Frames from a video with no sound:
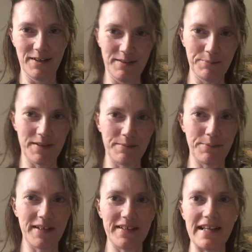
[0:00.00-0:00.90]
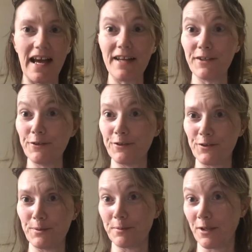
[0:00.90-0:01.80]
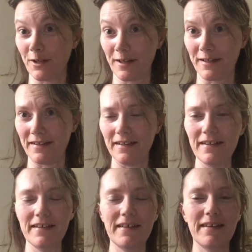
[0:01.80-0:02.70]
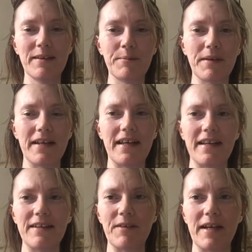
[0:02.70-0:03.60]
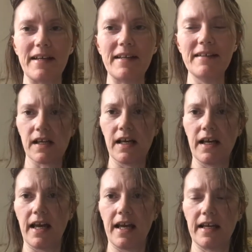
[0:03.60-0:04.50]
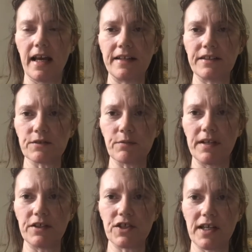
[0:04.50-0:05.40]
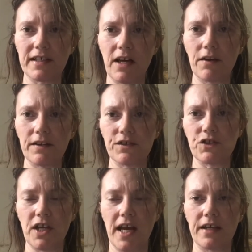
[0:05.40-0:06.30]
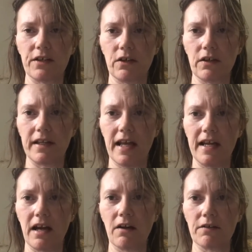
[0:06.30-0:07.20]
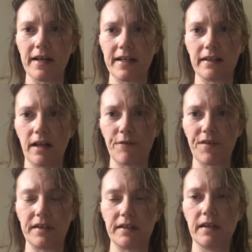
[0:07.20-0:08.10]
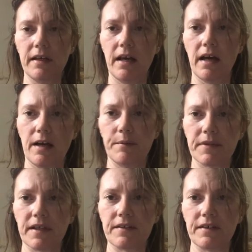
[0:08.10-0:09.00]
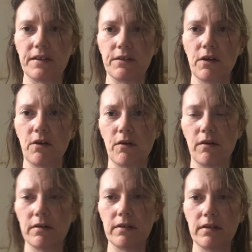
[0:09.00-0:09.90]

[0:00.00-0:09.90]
but not YouTube cooking. But anyway, and I just went and checked out his channel and I already love it. Because, you know,